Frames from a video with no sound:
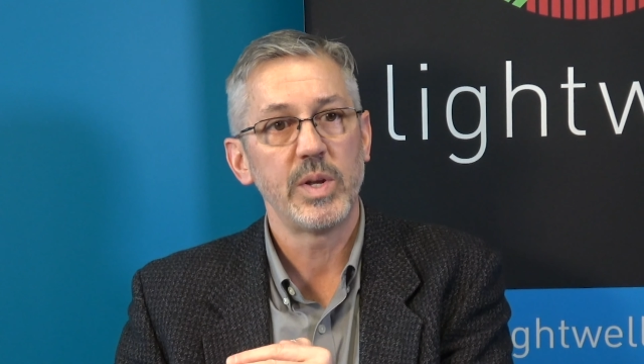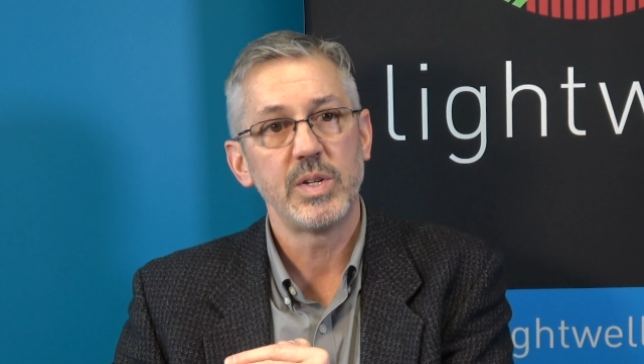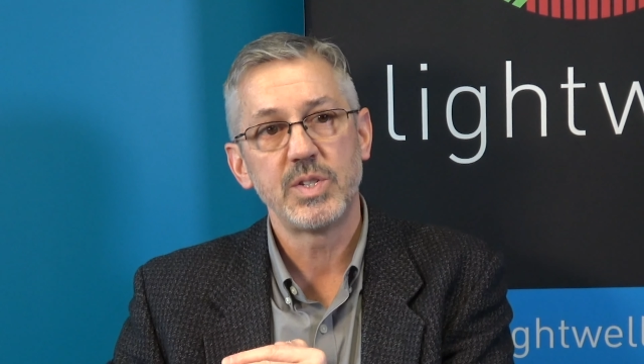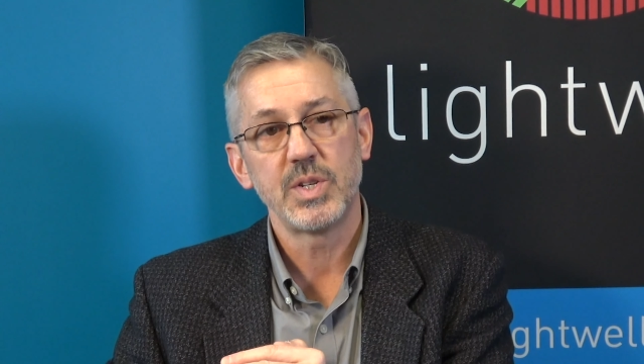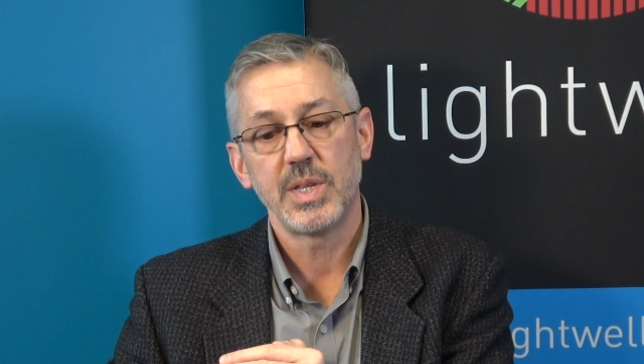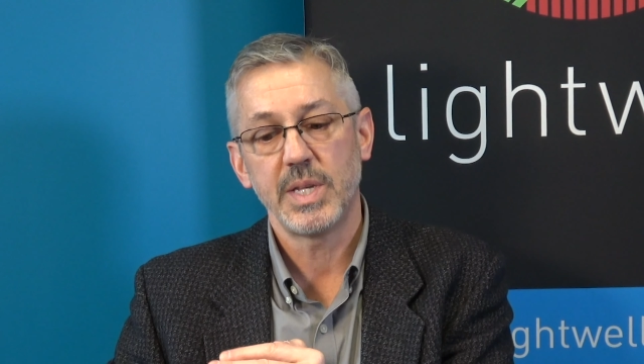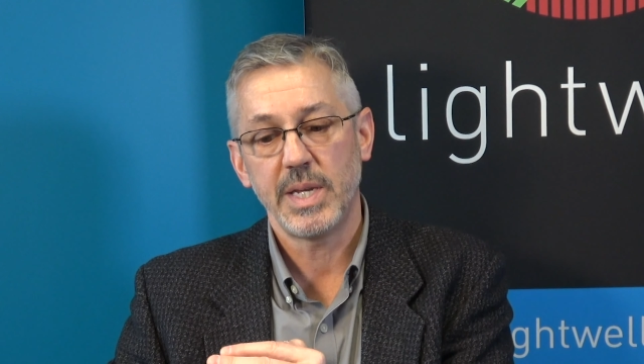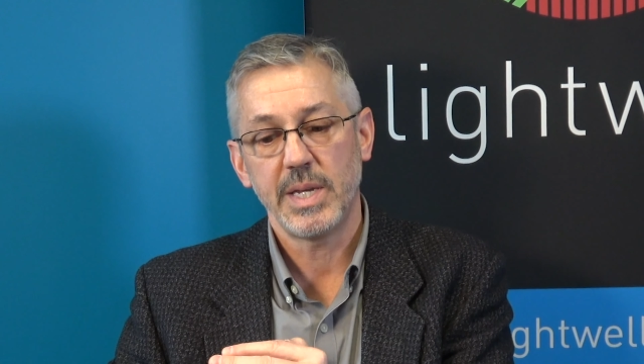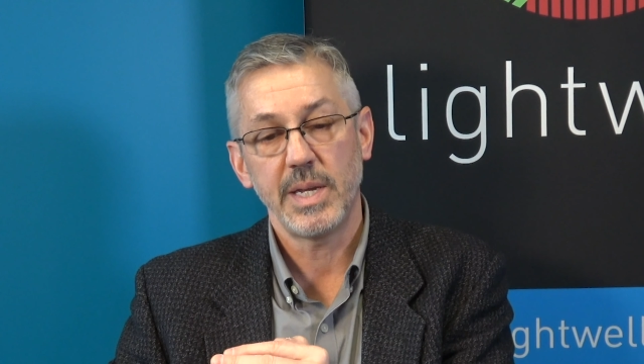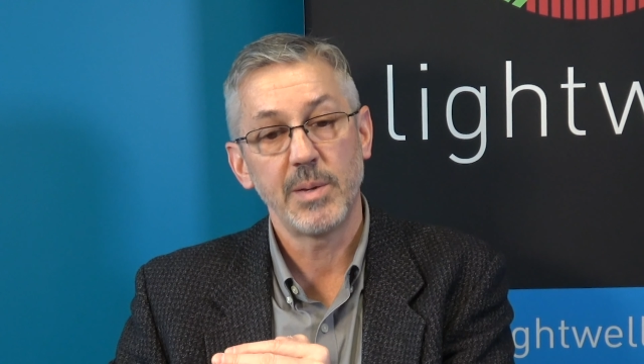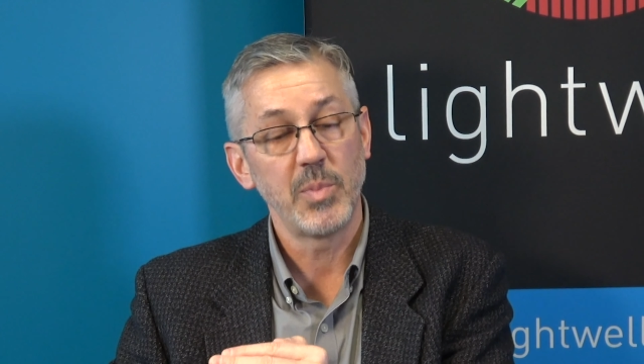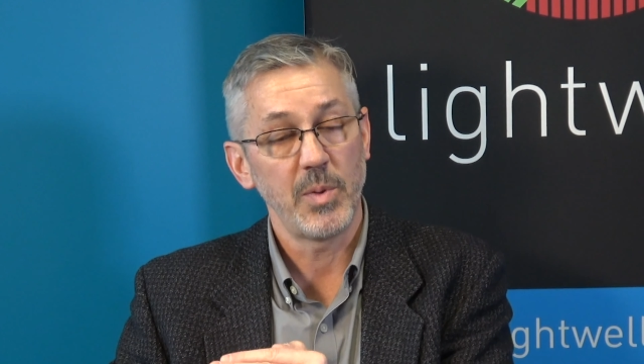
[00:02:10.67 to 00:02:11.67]
into
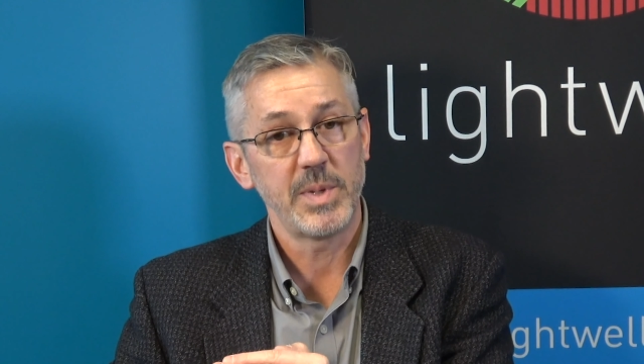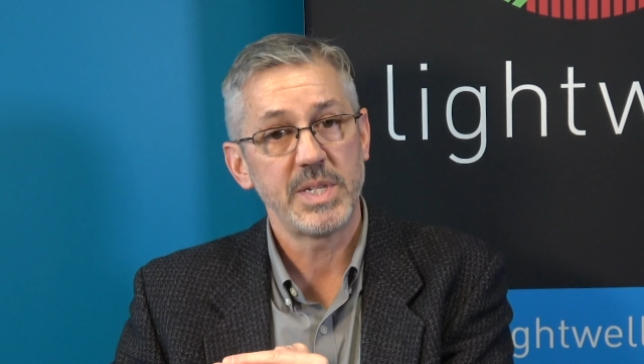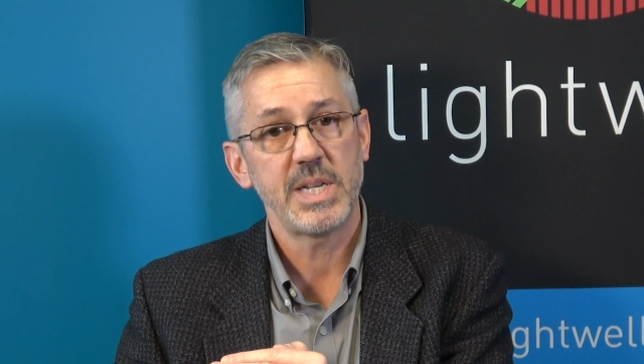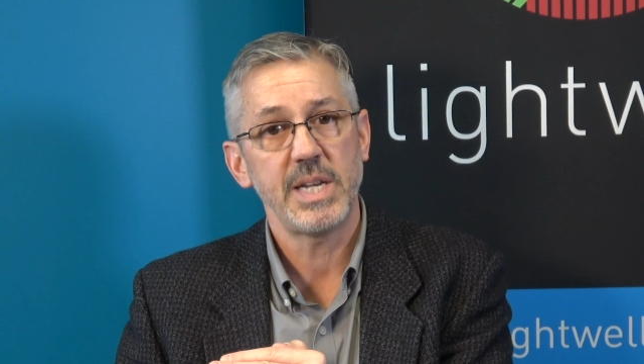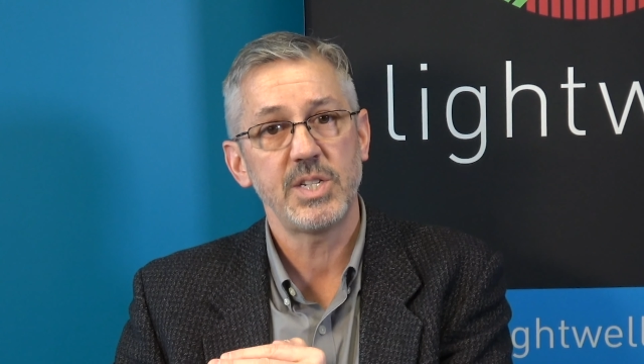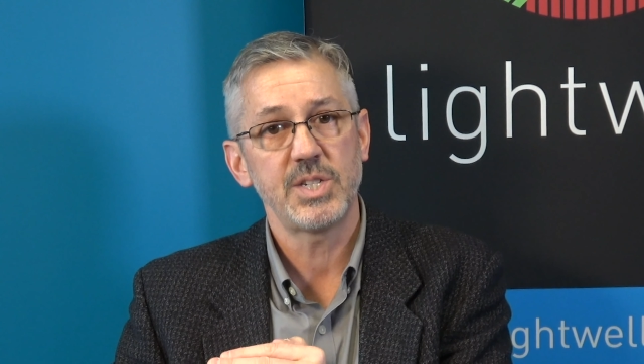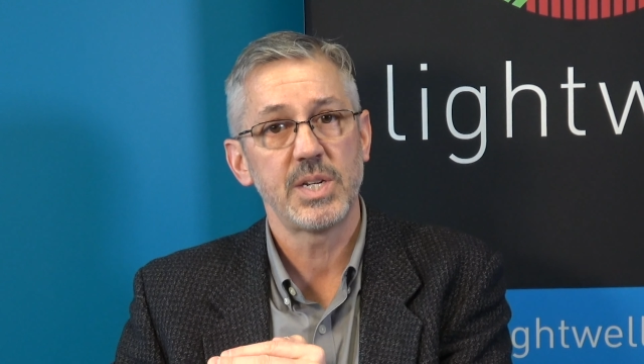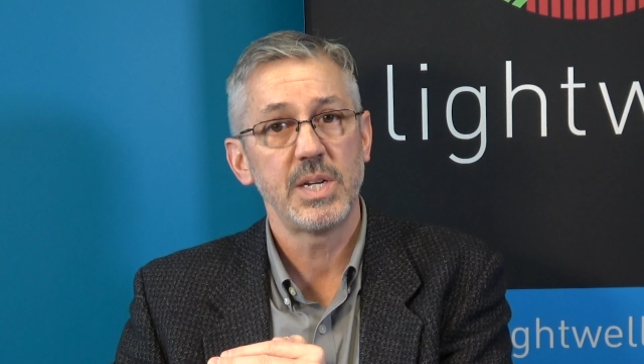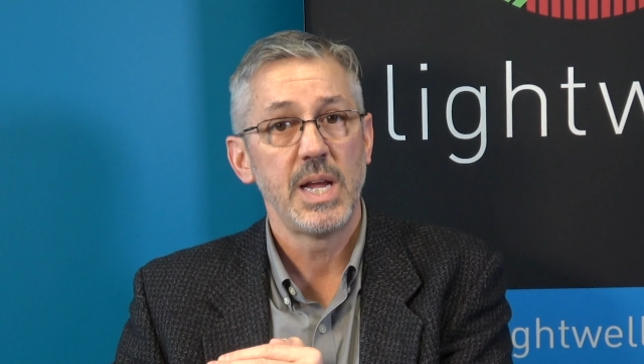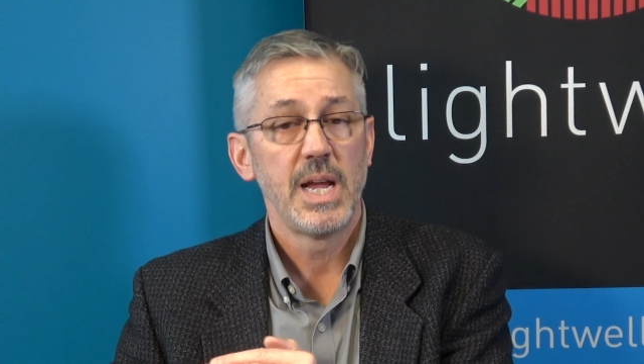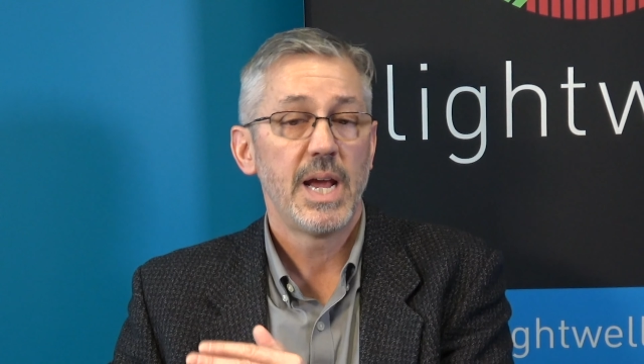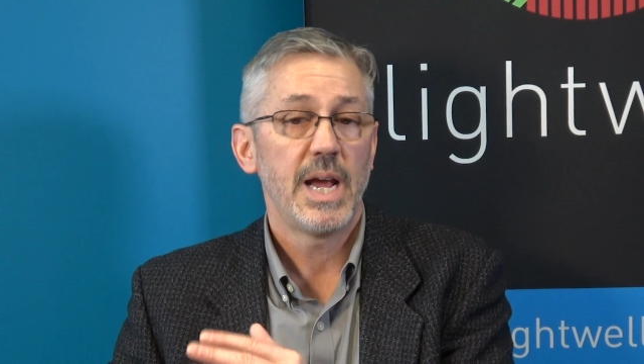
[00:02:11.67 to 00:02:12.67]
the implementation,